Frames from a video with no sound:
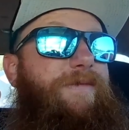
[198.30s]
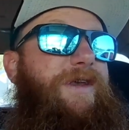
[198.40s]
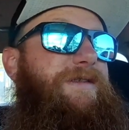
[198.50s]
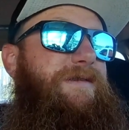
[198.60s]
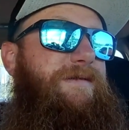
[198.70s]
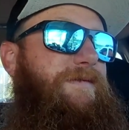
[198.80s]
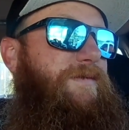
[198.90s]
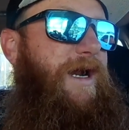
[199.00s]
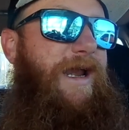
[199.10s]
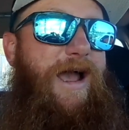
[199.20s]
this
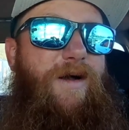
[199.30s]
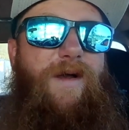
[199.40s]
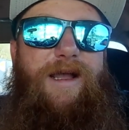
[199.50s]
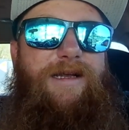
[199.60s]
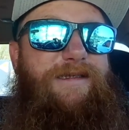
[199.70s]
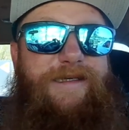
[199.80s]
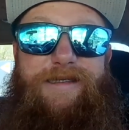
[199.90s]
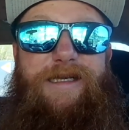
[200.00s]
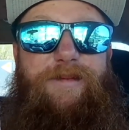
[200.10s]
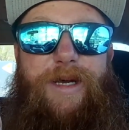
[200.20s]
right now I got
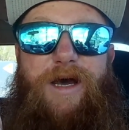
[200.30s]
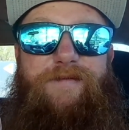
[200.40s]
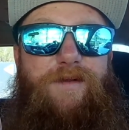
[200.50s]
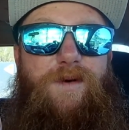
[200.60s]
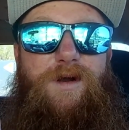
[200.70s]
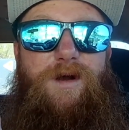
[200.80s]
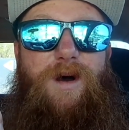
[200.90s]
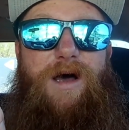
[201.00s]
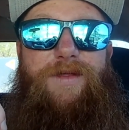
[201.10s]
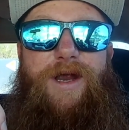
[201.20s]
16-pound fluoro
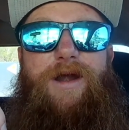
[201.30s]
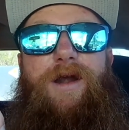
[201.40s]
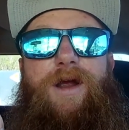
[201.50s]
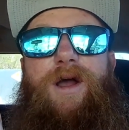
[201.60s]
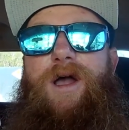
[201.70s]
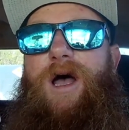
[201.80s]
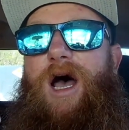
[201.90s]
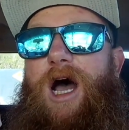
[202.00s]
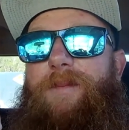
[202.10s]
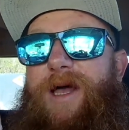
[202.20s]
on there.
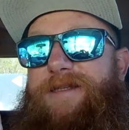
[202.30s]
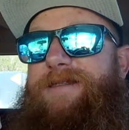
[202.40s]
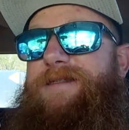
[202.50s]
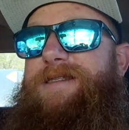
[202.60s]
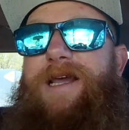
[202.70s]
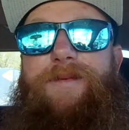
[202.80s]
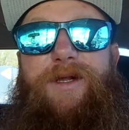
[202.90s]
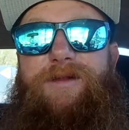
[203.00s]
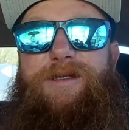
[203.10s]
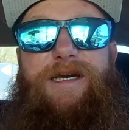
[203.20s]
That's
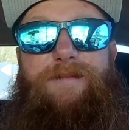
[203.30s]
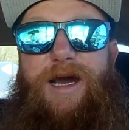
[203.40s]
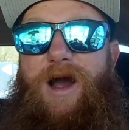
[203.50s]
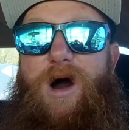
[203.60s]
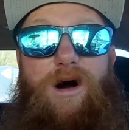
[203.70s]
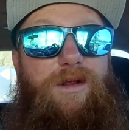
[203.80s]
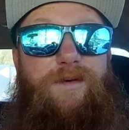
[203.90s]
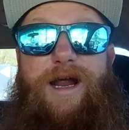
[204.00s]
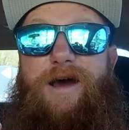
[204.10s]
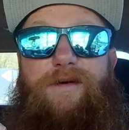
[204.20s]
typically like my
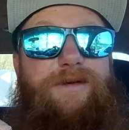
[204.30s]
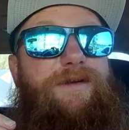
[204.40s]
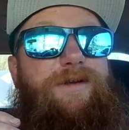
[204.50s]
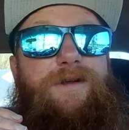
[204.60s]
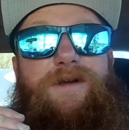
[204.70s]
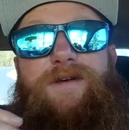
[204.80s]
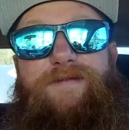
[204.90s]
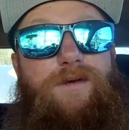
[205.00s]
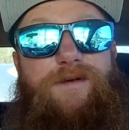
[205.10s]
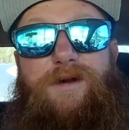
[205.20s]
all-around
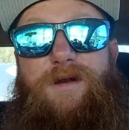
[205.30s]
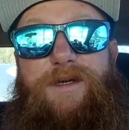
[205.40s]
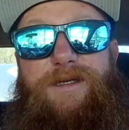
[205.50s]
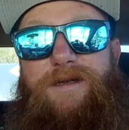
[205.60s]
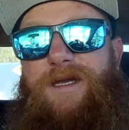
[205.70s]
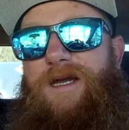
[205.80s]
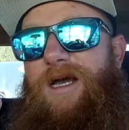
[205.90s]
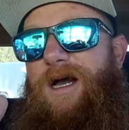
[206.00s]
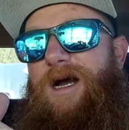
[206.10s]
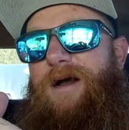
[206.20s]
fluorocarbon.
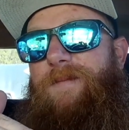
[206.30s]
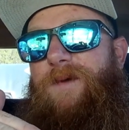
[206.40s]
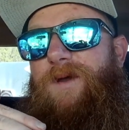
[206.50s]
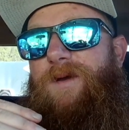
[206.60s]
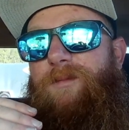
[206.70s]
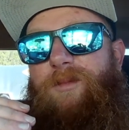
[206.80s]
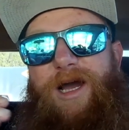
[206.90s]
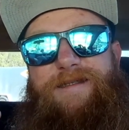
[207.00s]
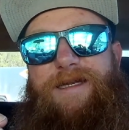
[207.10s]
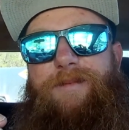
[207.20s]

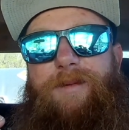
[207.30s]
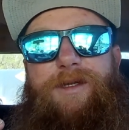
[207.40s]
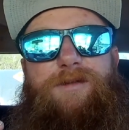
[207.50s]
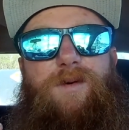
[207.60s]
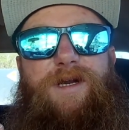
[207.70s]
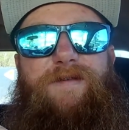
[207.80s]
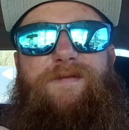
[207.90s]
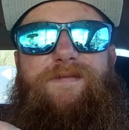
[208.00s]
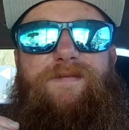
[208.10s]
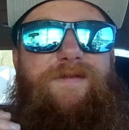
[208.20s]
Might step up to 20
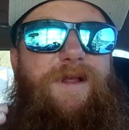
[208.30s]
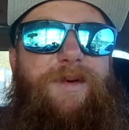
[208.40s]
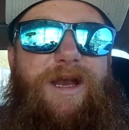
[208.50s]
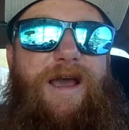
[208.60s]
flipping